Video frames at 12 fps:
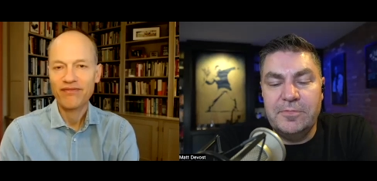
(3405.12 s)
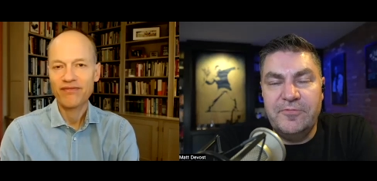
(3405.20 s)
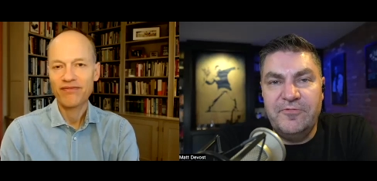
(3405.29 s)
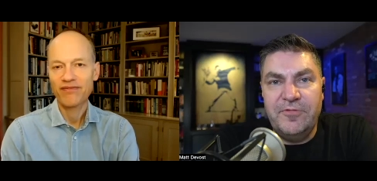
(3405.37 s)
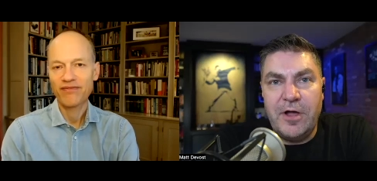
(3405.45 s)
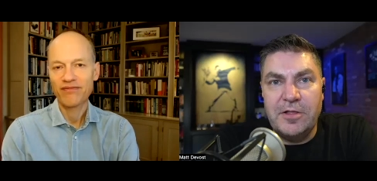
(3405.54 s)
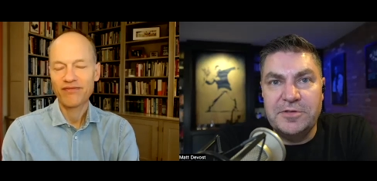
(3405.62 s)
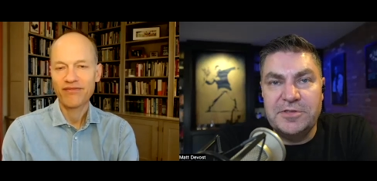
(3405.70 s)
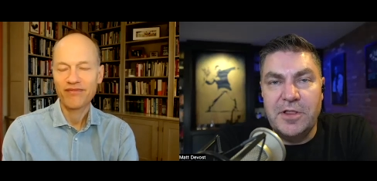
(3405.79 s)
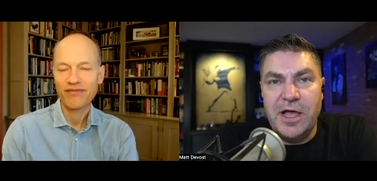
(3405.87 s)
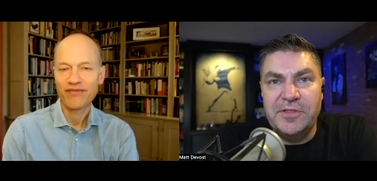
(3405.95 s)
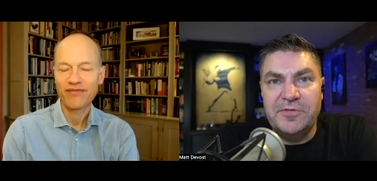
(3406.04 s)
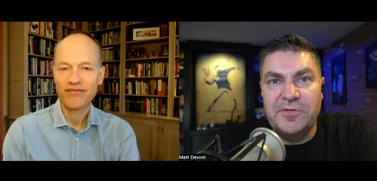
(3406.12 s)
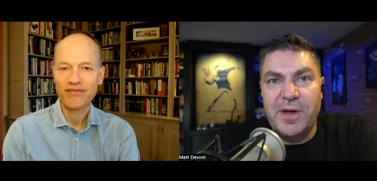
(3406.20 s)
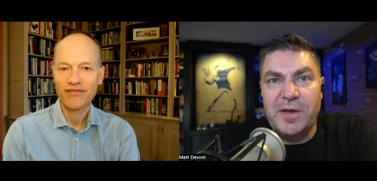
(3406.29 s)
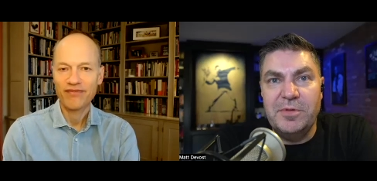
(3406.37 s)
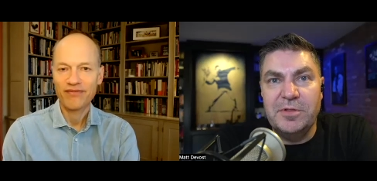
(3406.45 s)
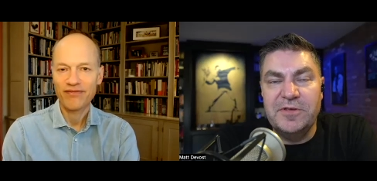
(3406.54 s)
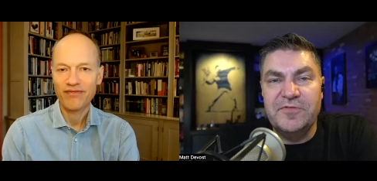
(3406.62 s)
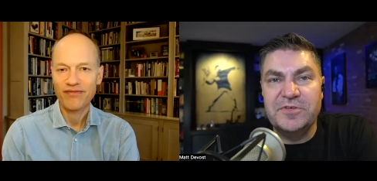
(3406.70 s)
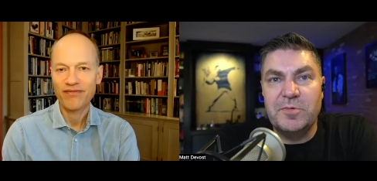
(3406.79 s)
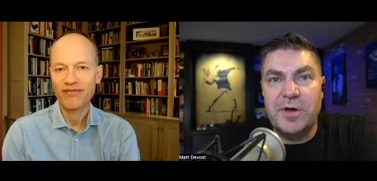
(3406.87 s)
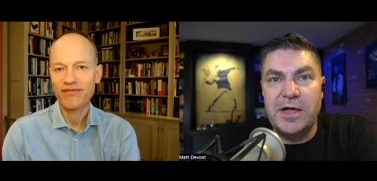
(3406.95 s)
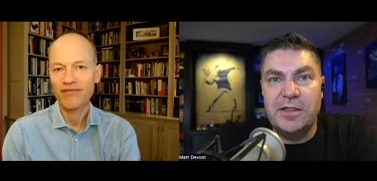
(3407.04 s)
Speaker 1: follows aligns with my belief
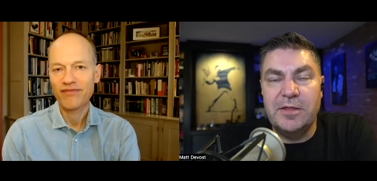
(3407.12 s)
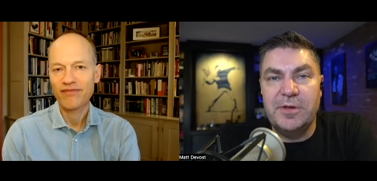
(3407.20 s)
as well.